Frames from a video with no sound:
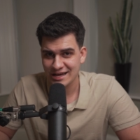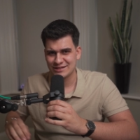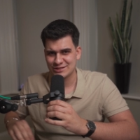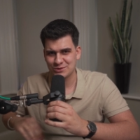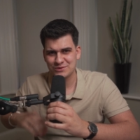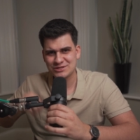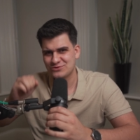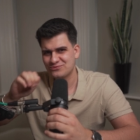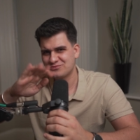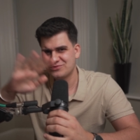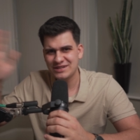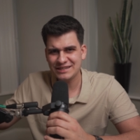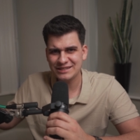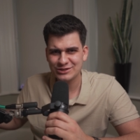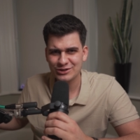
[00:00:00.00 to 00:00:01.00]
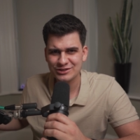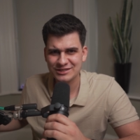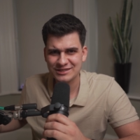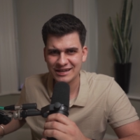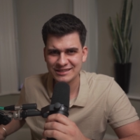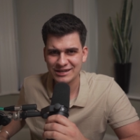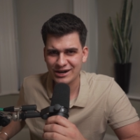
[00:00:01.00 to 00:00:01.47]
So it's really not
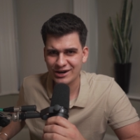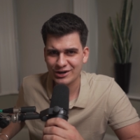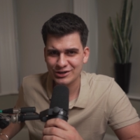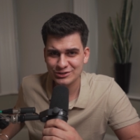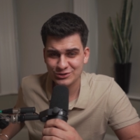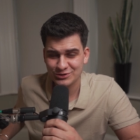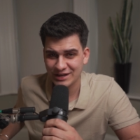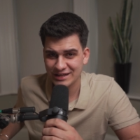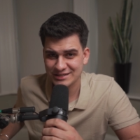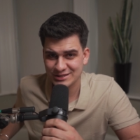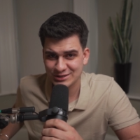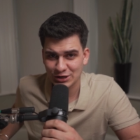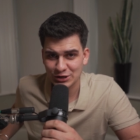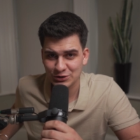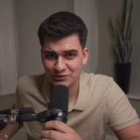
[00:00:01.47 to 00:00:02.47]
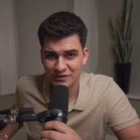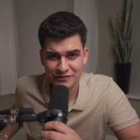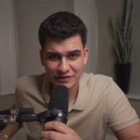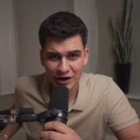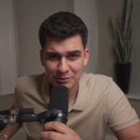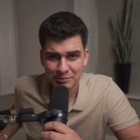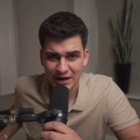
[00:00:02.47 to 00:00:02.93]
that hard to get started
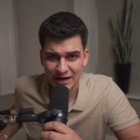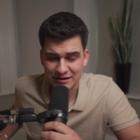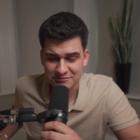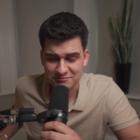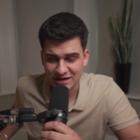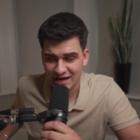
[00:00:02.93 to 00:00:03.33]
with RBAC,